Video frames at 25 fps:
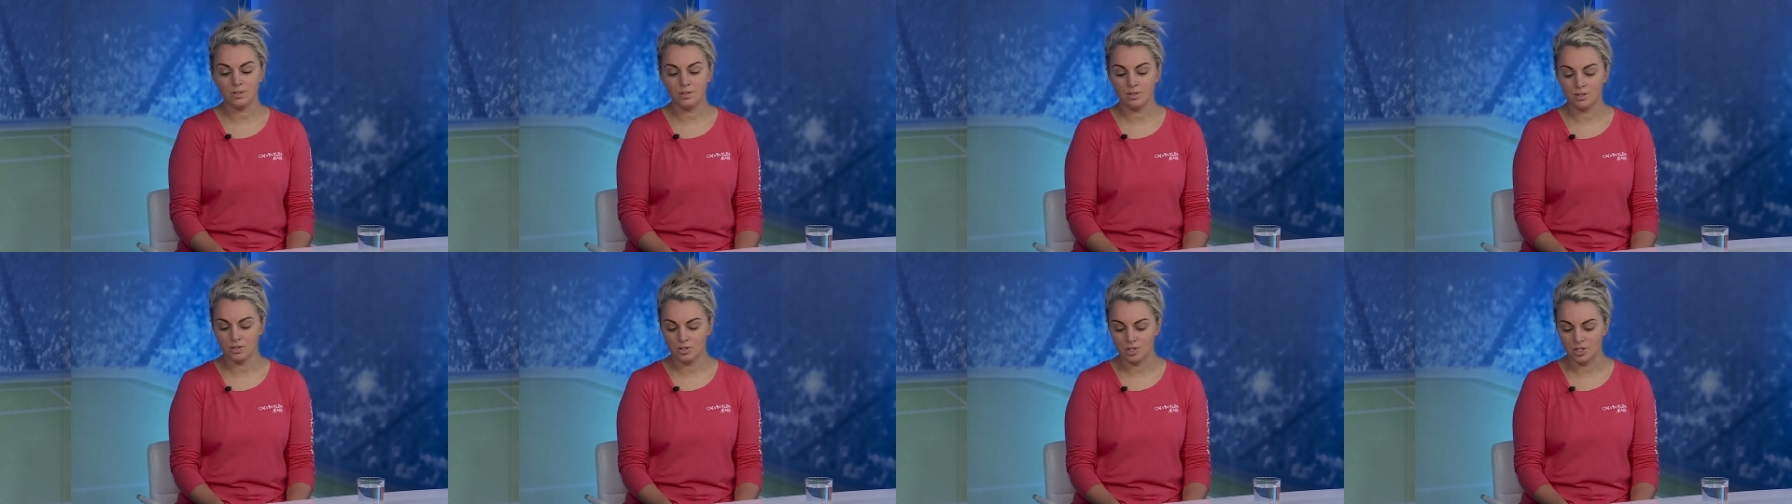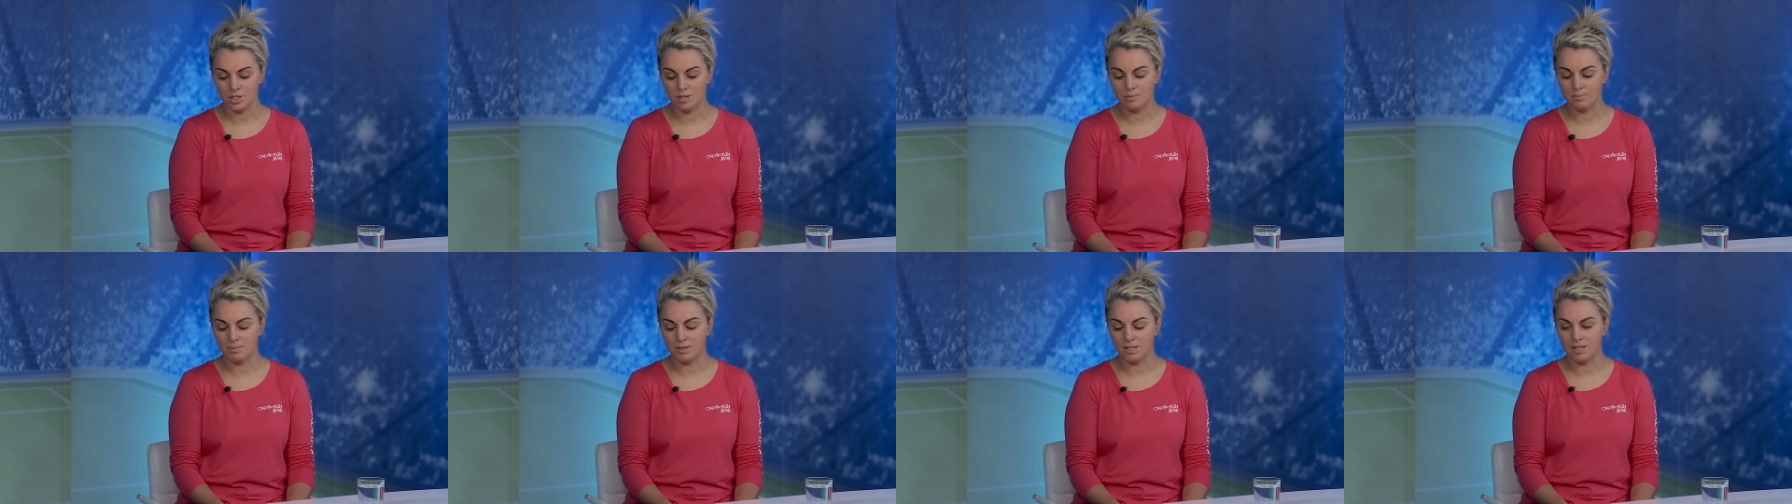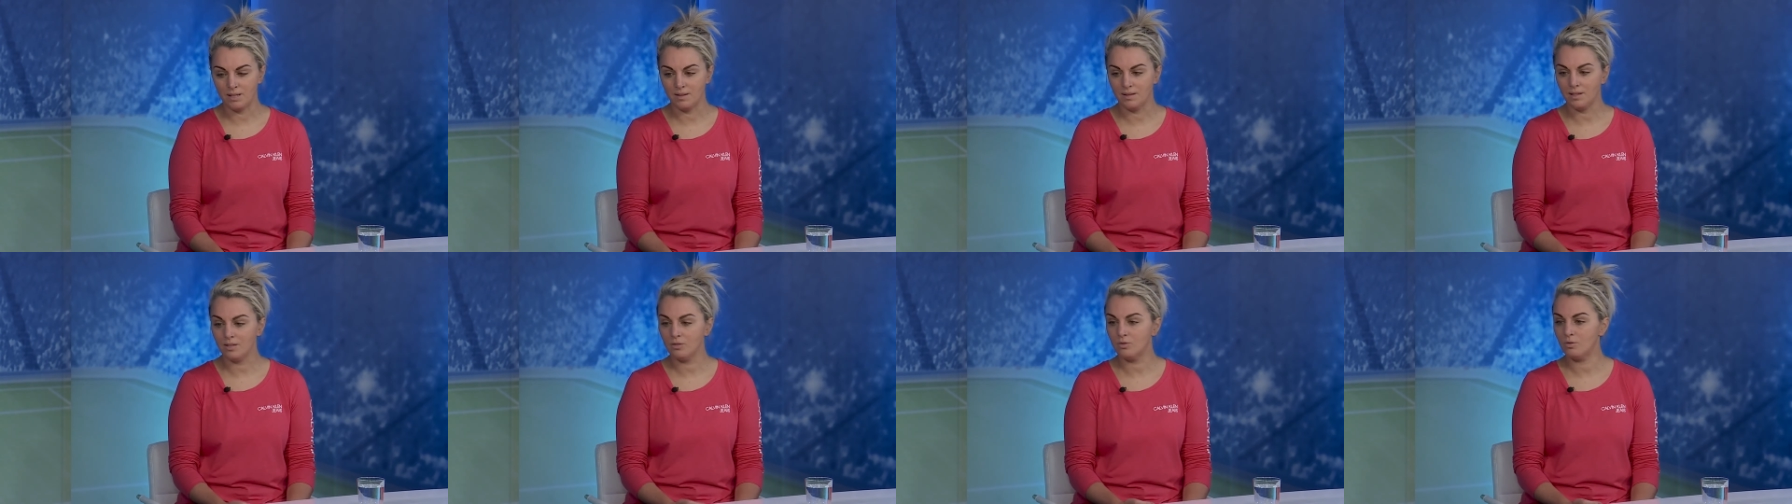to her
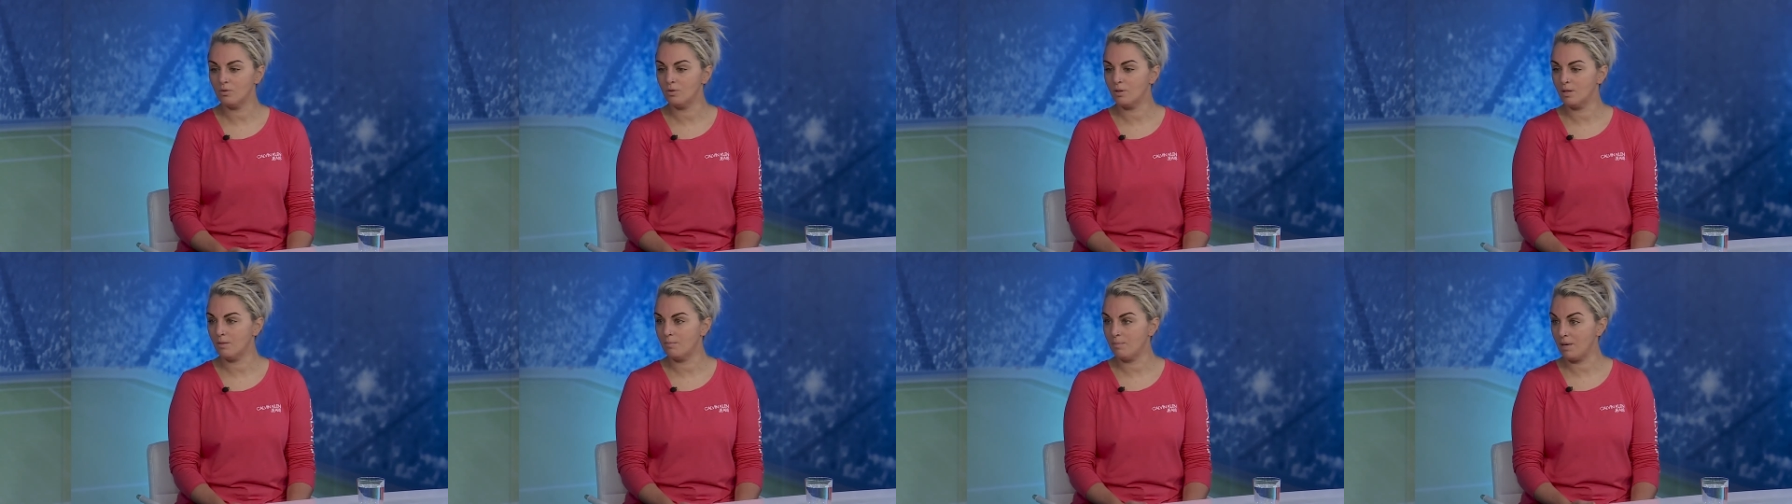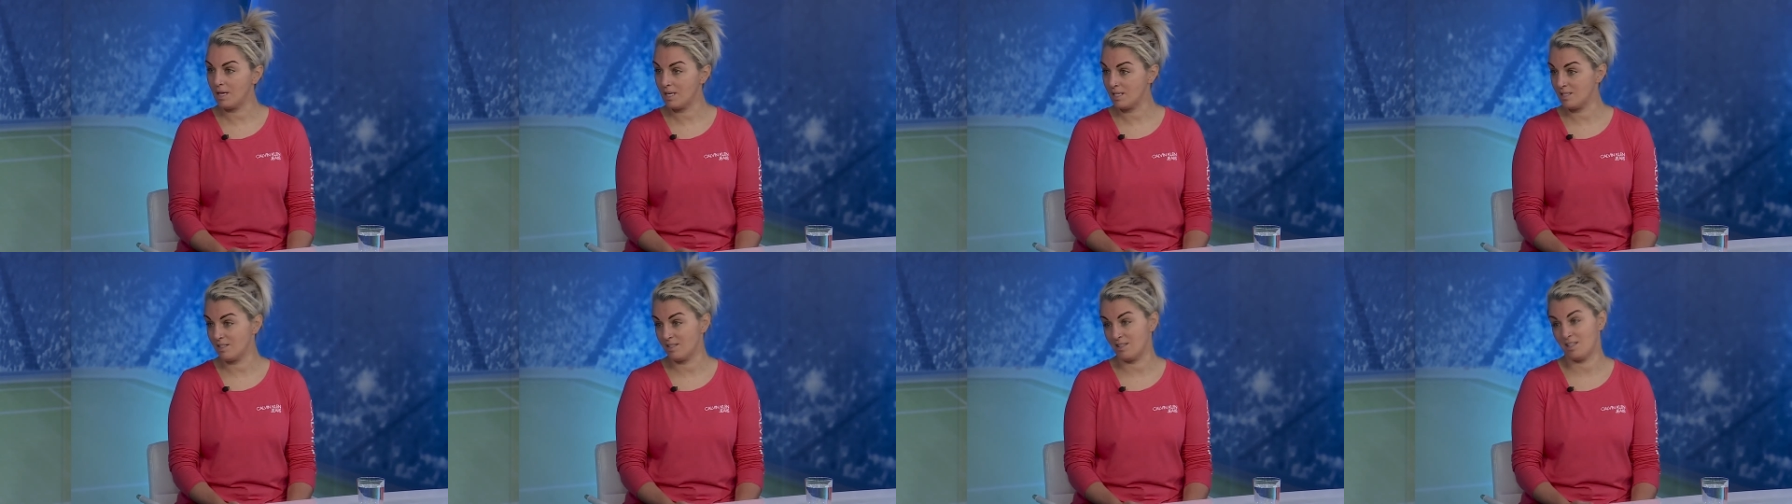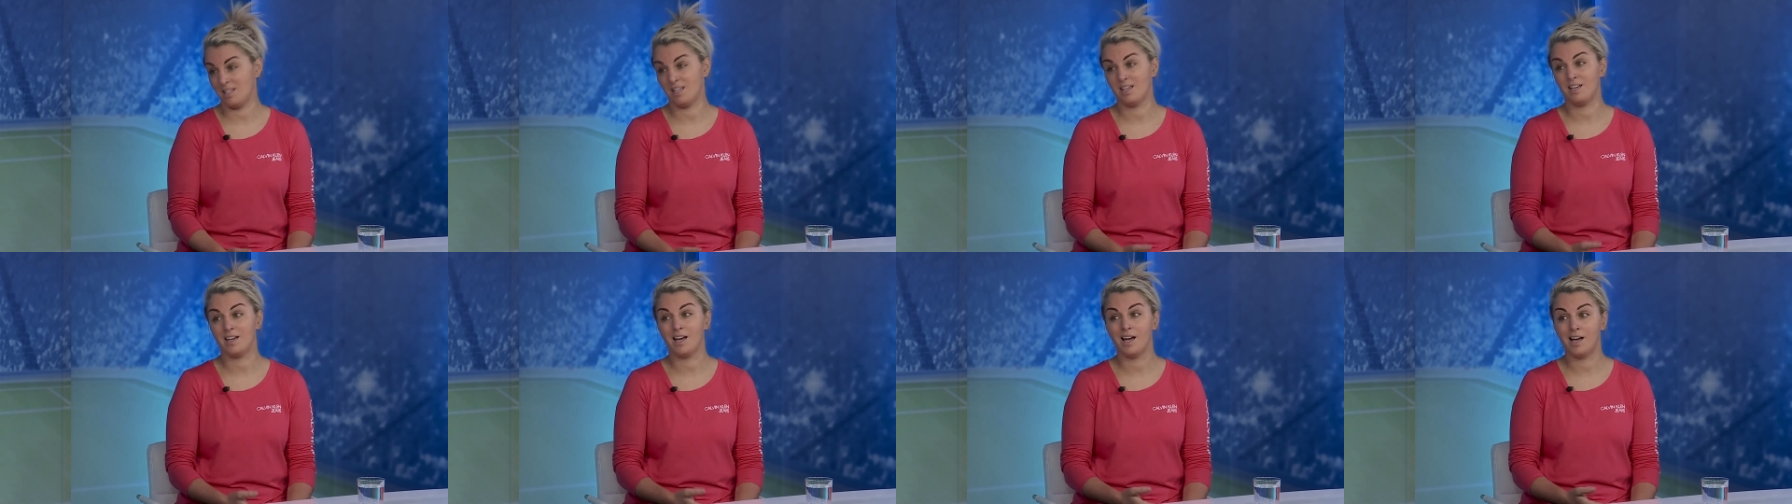GP and they're doing the best
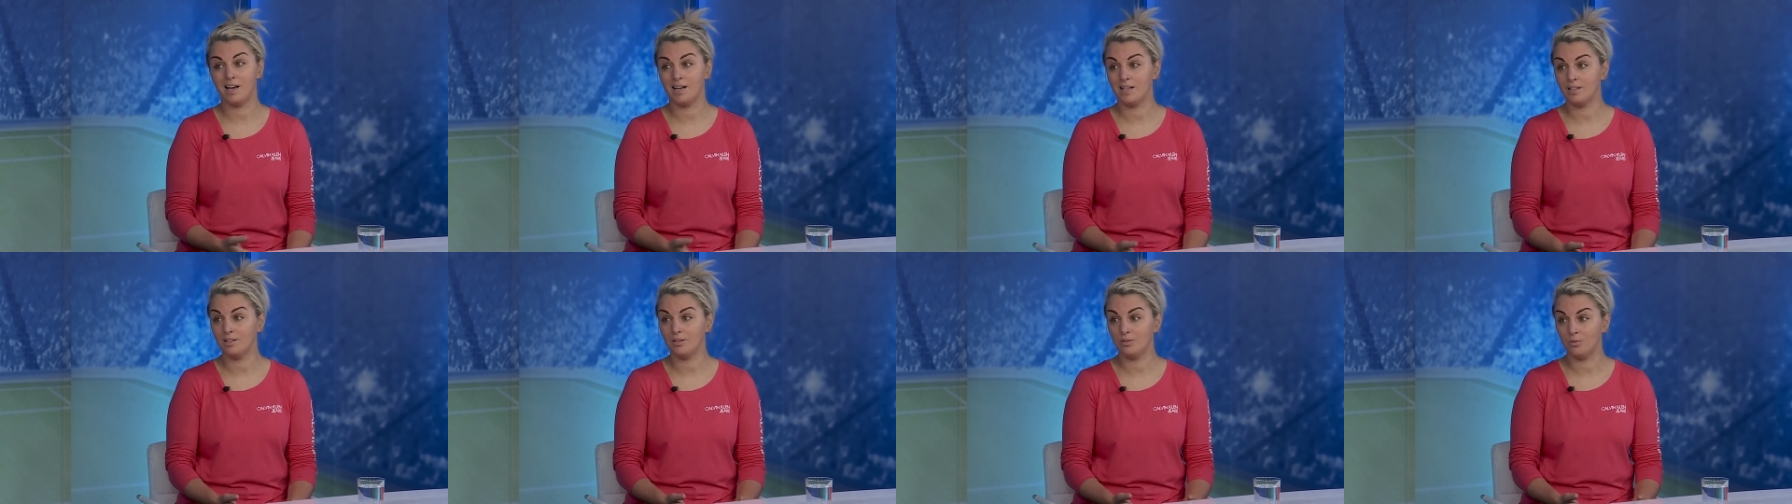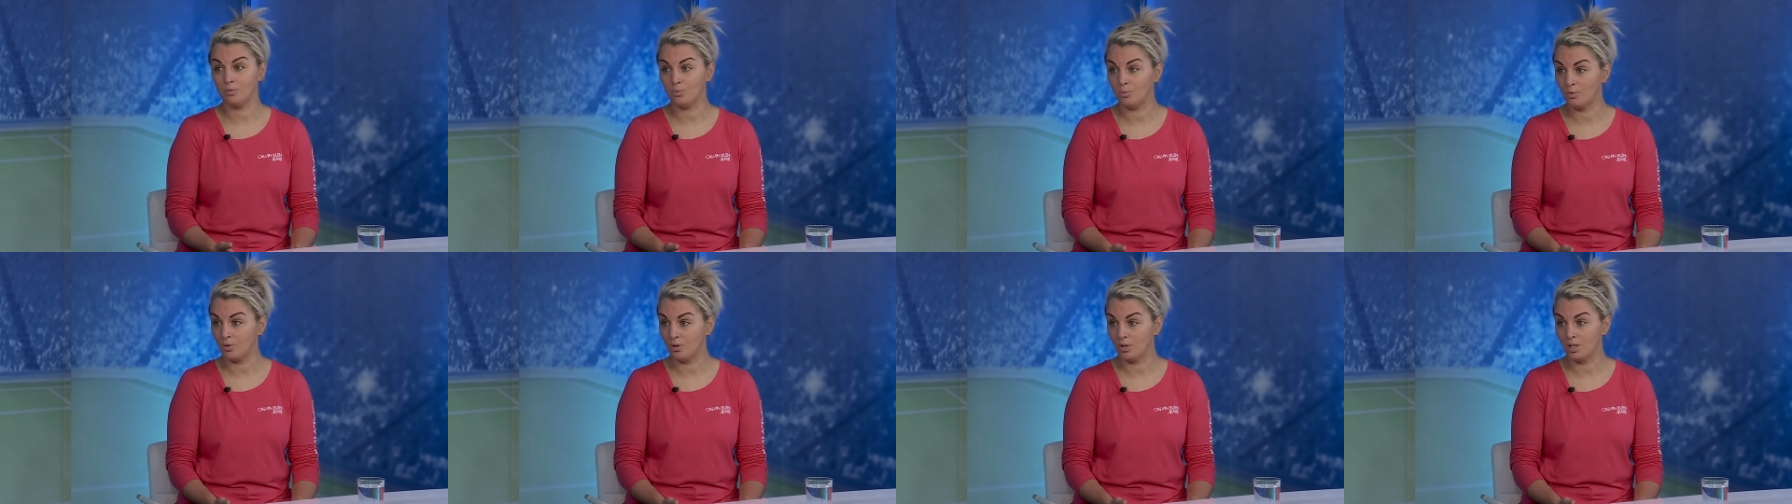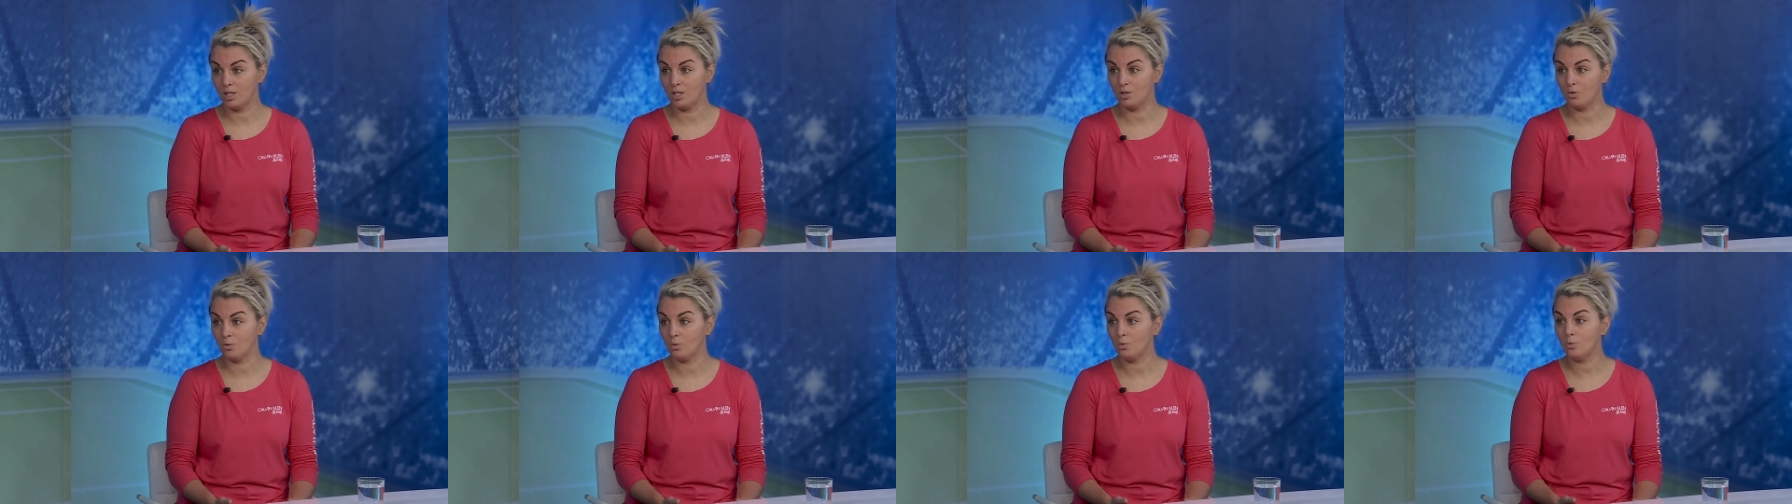they can of what
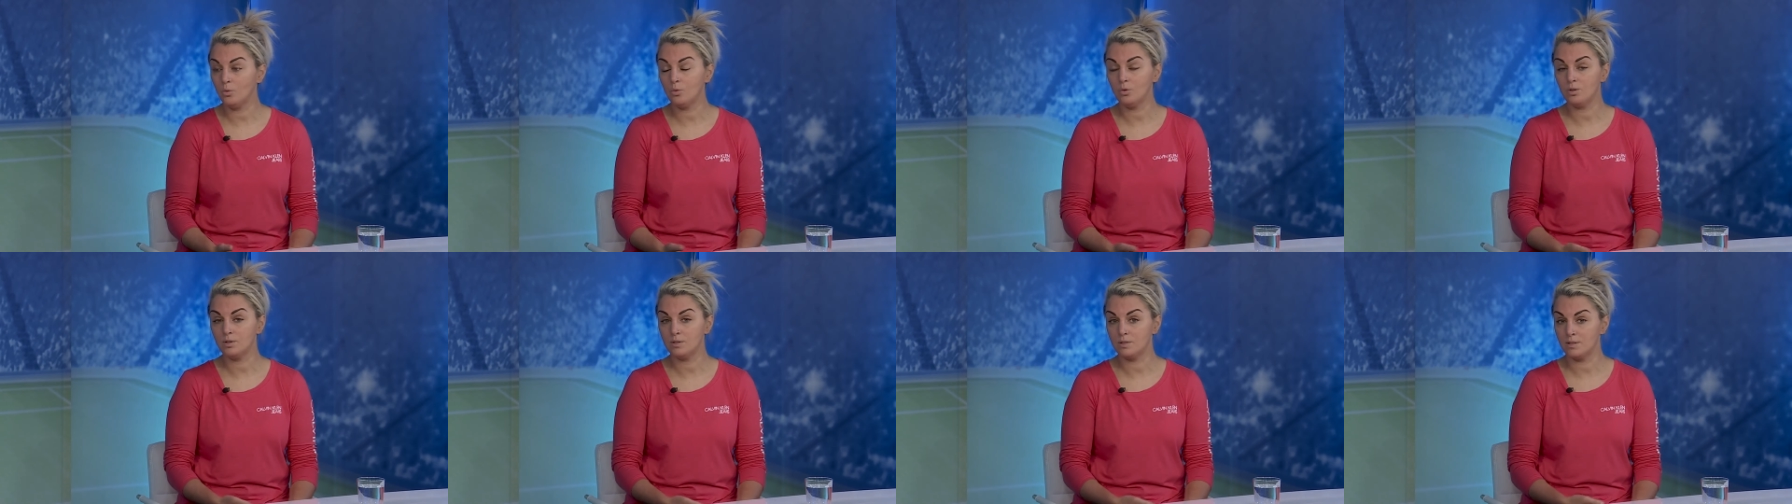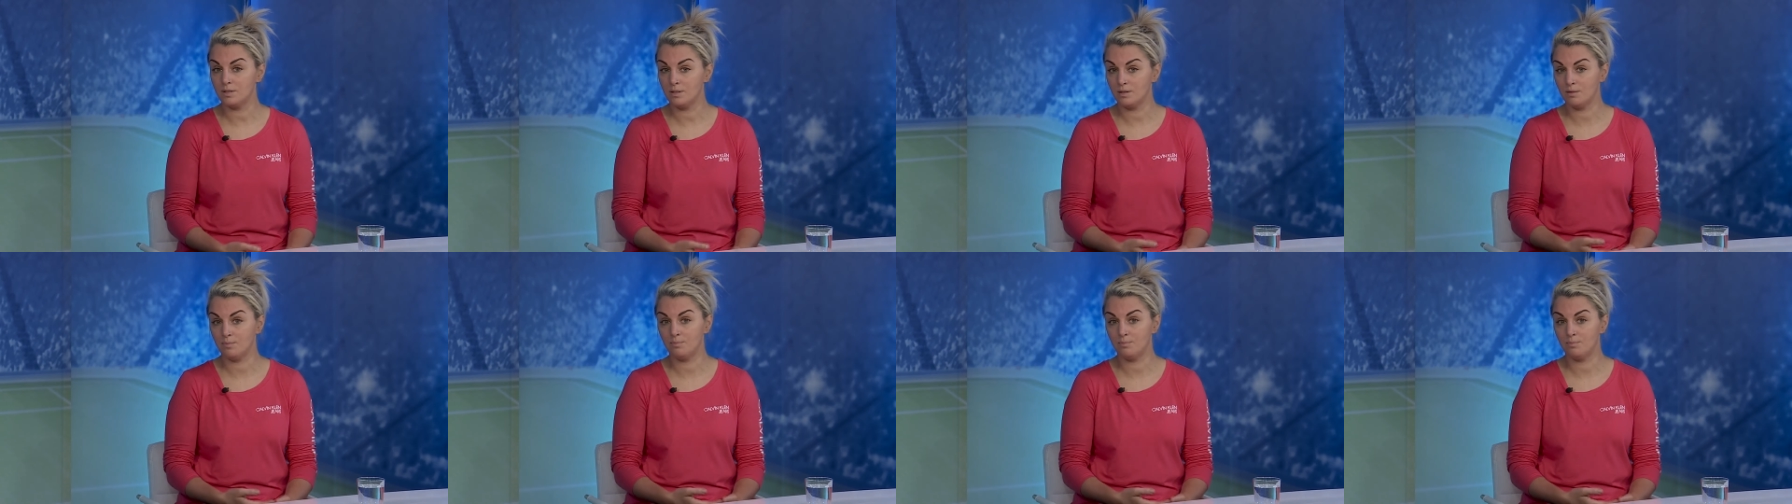they know to